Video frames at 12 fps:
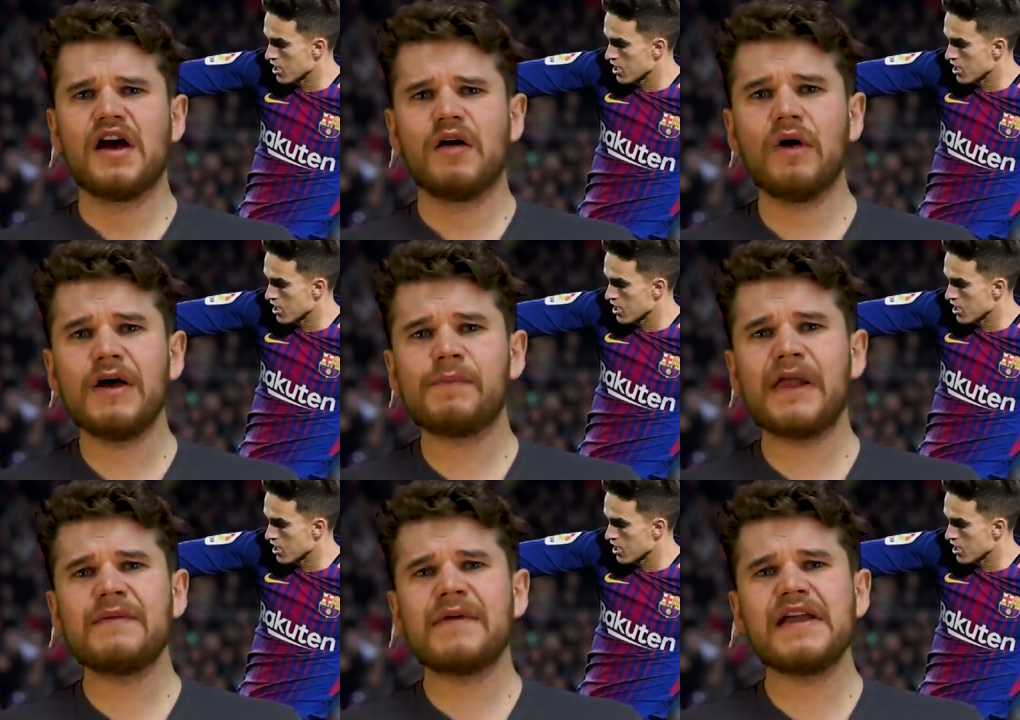Speaker 1: A wide
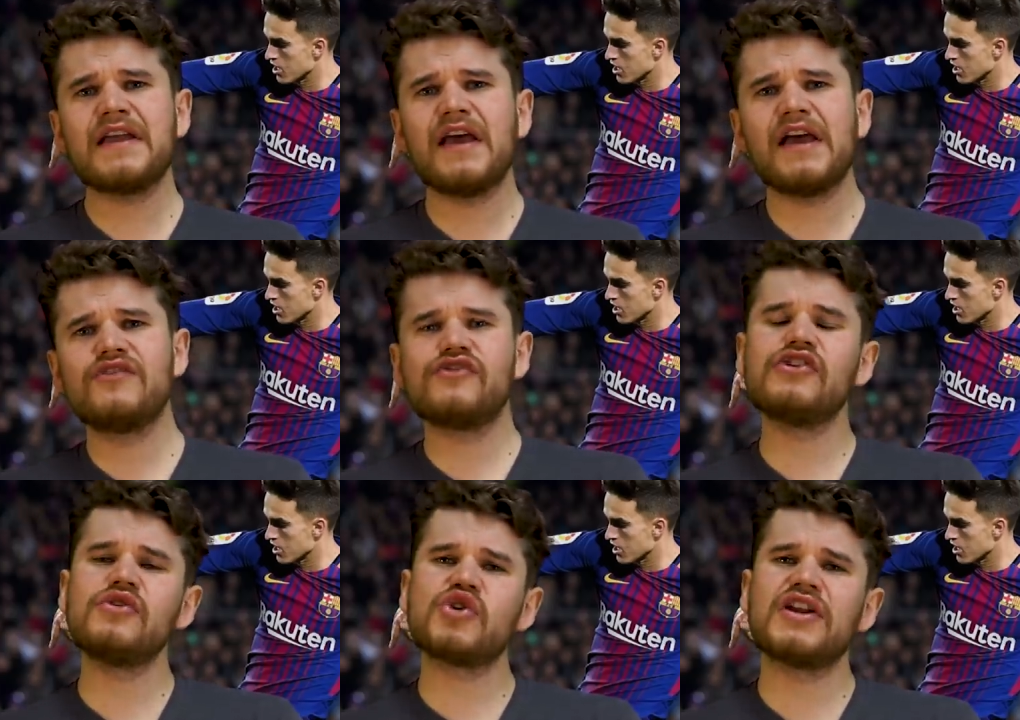playmaker is
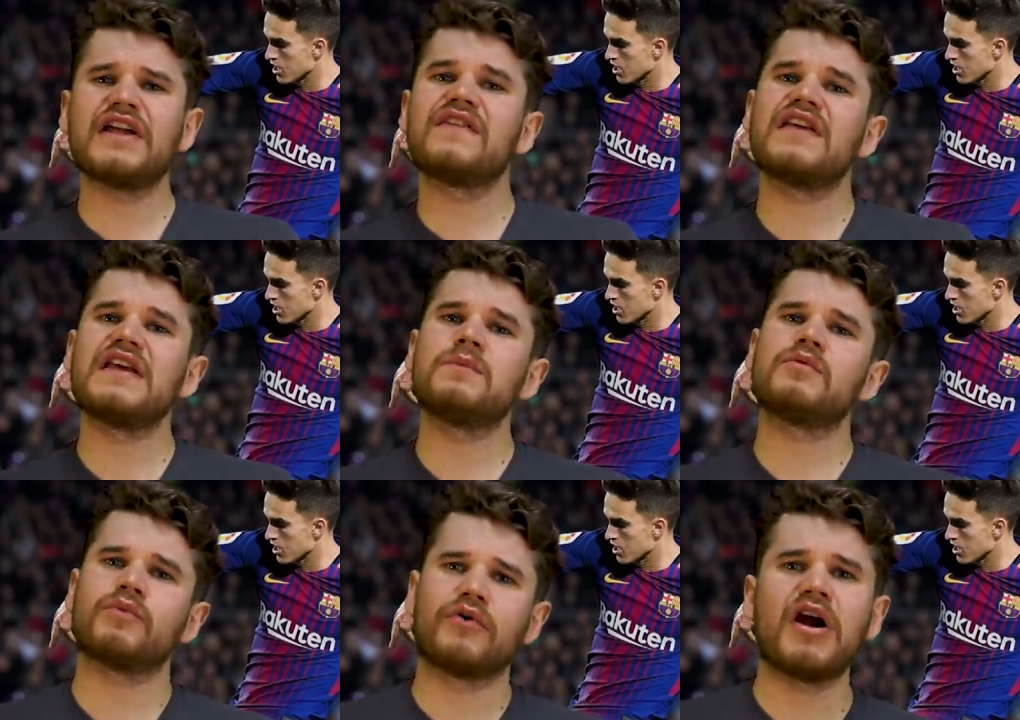usually a
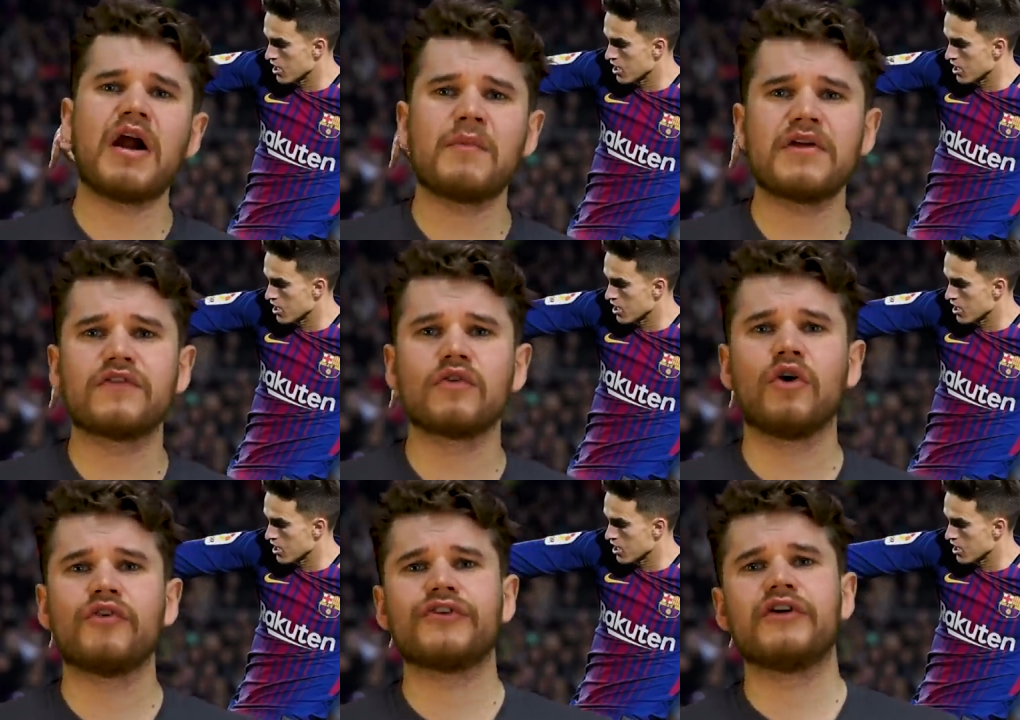team's primary
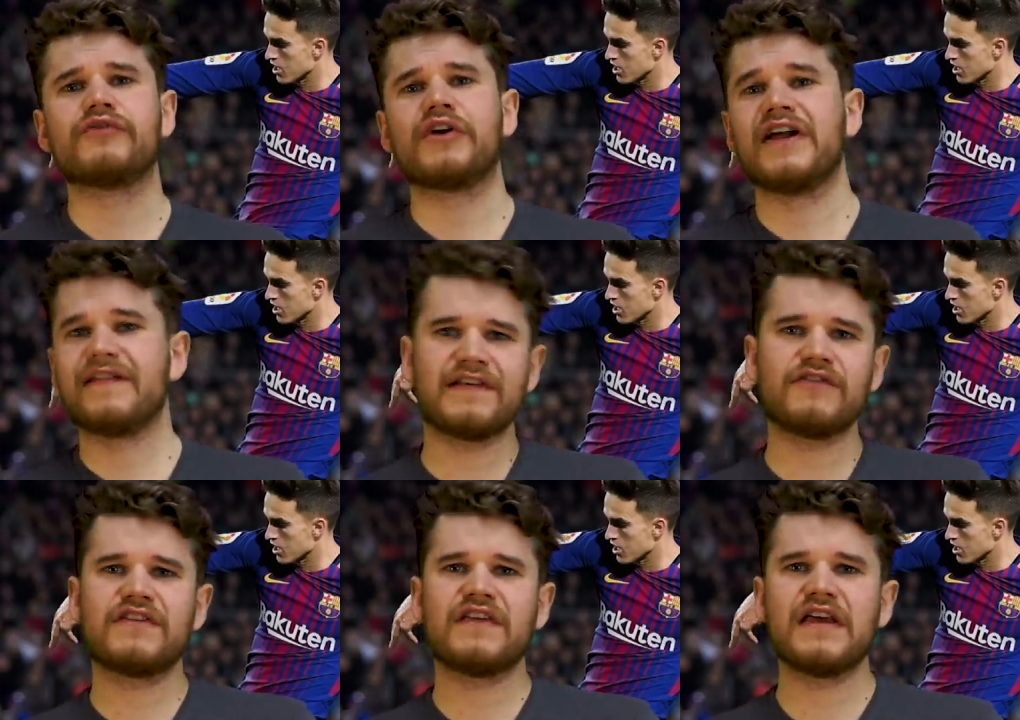source of
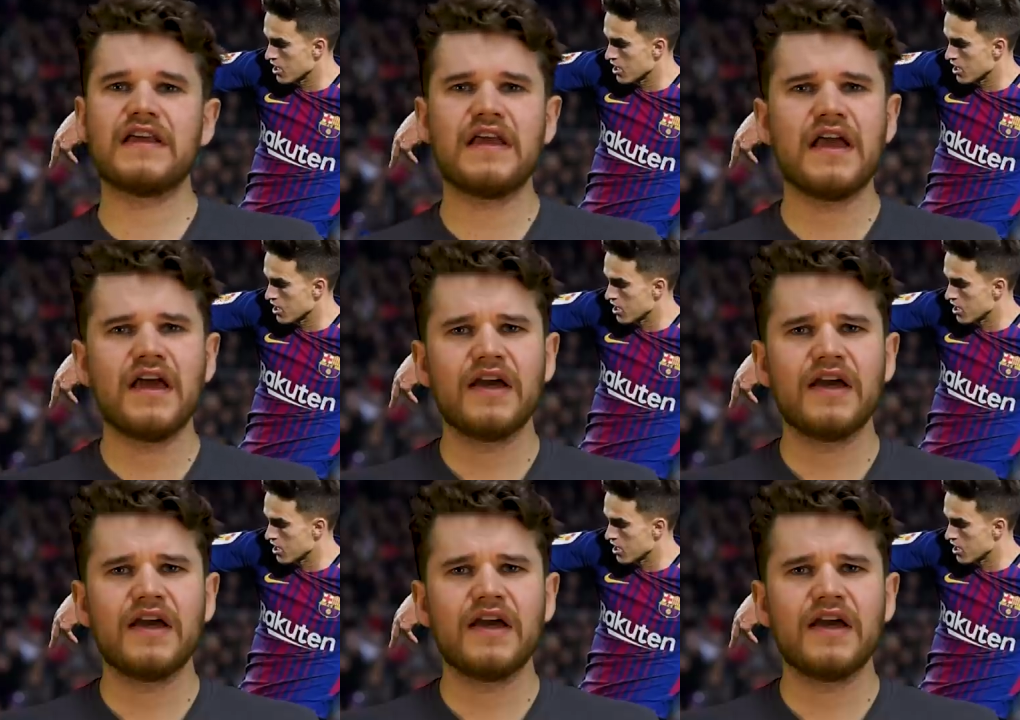creativity.